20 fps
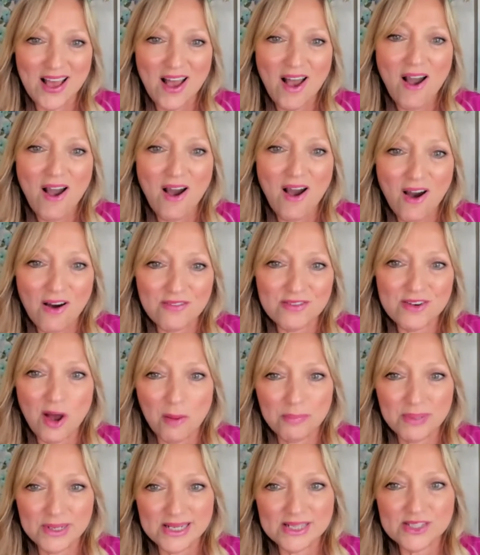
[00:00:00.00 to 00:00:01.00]
of
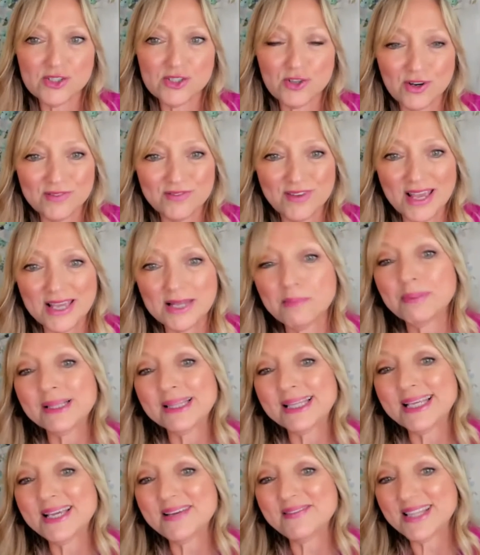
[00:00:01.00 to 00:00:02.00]
companies surveyed
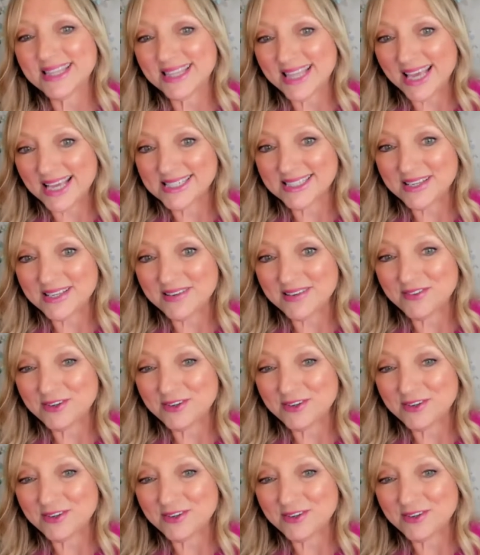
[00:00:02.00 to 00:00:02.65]
believe that they delivered